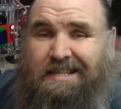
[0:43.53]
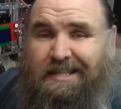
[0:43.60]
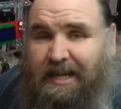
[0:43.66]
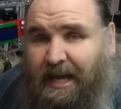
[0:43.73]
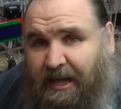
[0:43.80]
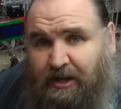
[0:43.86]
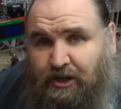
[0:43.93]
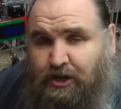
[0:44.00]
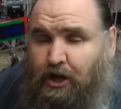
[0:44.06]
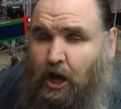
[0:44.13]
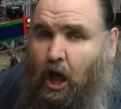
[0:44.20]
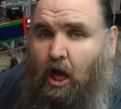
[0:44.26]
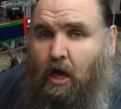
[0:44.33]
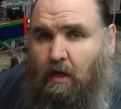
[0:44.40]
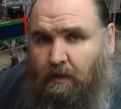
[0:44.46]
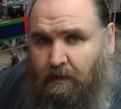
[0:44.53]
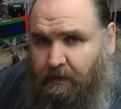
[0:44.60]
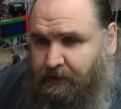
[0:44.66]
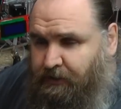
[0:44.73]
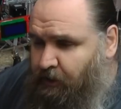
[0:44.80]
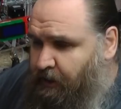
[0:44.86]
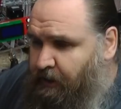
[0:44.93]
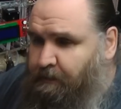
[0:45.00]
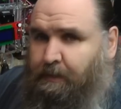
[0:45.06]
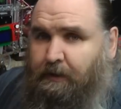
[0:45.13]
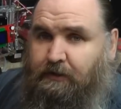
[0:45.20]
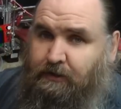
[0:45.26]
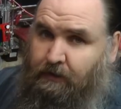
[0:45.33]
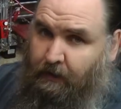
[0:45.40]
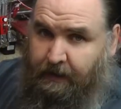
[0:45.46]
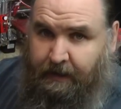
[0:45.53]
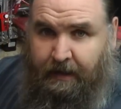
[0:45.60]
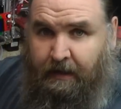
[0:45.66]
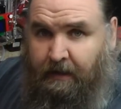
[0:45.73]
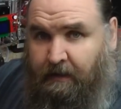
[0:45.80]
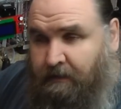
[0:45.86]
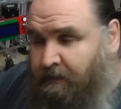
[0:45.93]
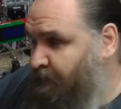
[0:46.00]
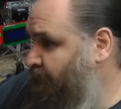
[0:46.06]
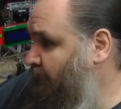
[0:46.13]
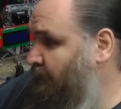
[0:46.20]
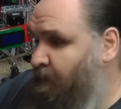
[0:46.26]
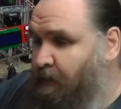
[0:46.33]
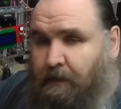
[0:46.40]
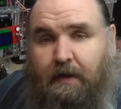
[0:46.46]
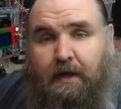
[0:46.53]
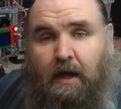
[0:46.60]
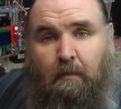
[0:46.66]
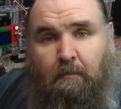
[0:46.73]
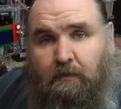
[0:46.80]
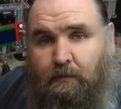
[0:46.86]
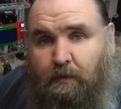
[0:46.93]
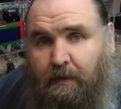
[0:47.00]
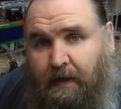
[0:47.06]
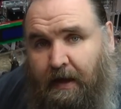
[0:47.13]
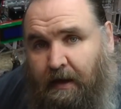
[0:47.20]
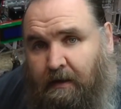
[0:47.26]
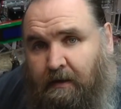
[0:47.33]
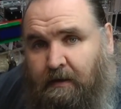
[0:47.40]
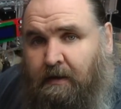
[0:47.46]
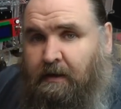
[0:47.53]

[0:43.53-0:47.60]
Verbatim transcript: ditch the cheap Chinese filament that comes with it.